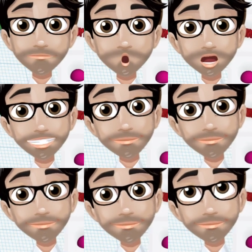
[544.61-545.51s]
that angle.
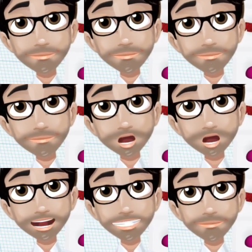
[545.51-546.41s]
And I'm
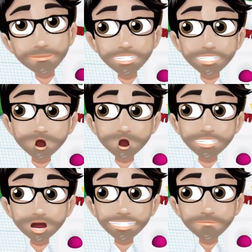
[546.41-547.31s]
going to try to cover
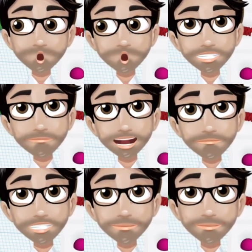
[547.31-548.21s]
as much of this as
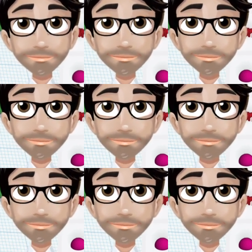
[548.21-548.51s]
possible.